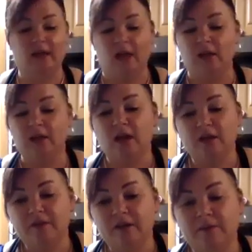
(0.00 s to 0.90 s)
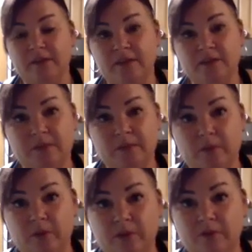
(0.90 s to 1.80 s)
A lot of our meals make
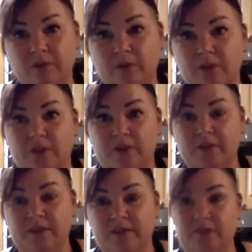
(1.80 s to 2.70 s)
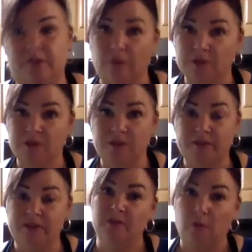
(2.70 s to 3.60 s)
more than four servings. They're four
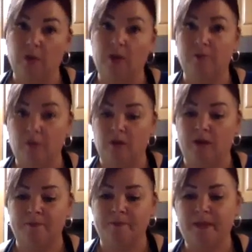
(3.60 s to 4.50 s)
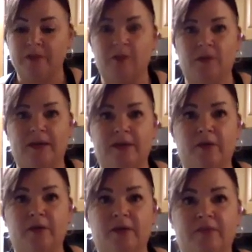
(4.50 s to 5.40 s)
servings or more. So I
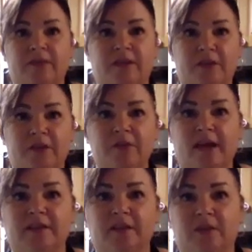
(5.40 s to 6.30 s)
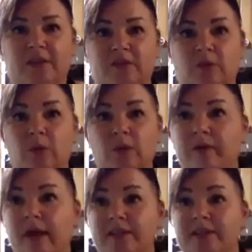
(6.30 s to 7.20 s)
know that Vicki, you asked the question, well, what do
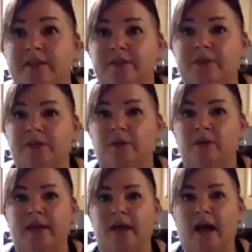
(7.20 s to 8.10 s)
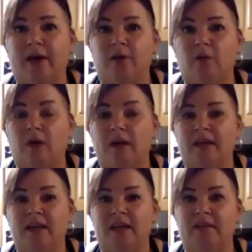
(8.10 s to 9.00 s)
I do? You know, like I don't want
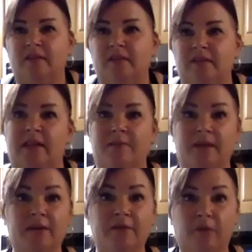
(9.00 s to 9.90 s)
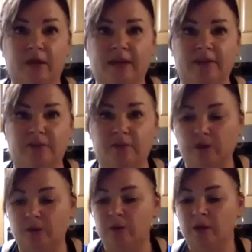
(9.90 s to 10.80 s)
to eat the same thing four days in a
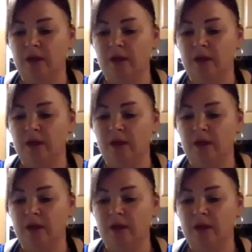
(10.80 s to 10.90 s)
row.